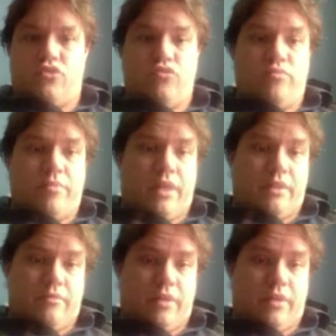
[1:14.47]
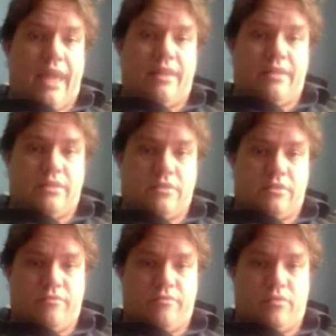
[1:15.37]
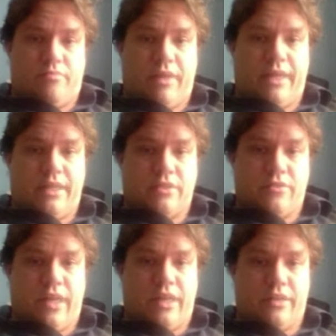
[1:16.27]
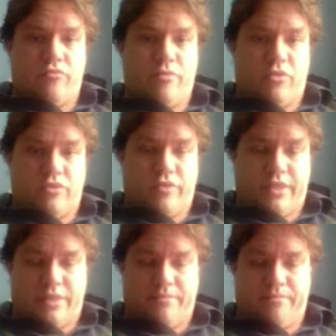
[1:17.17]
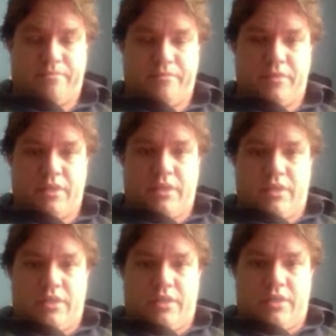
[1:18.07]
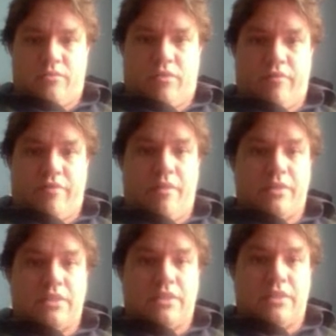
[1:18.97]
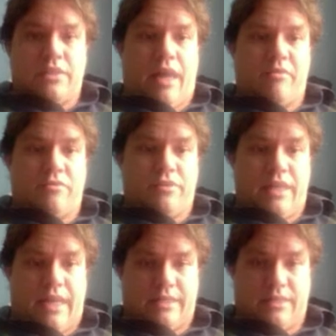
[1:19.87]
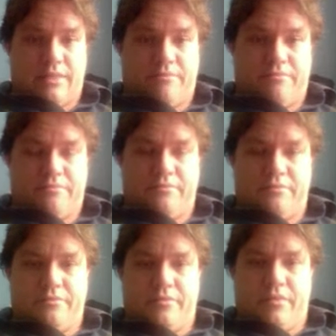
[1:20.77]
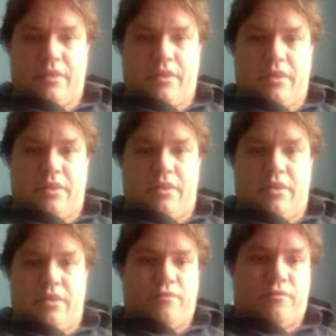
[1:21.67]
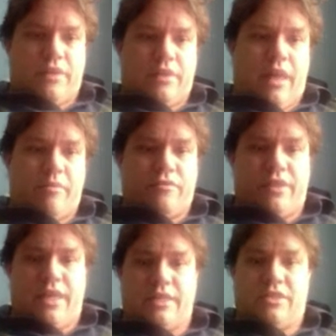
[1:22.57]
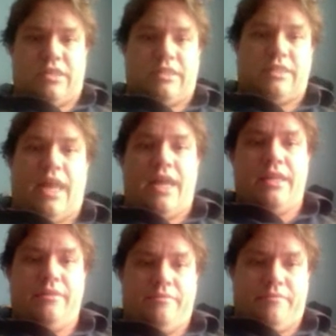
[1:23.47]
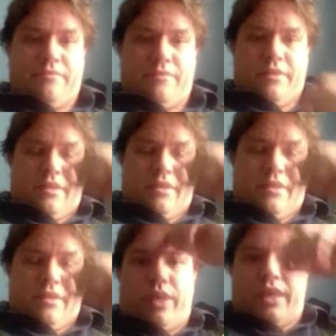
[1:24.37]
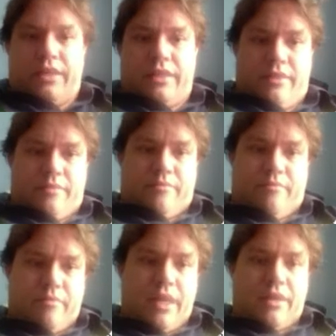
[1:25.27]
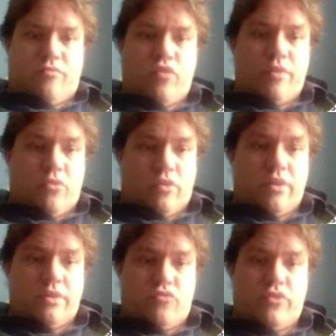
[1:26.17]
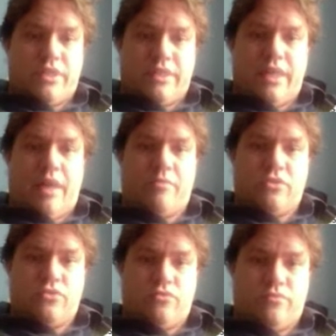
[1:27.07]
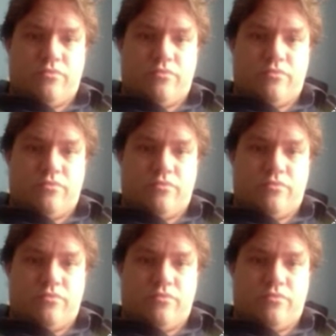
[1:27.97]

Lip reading: 2 main candidates for plays to getting 3 more tricks. One of them is the diamond finesse. If the diamond finesse is on side, we can make 3 more tricks in diamonds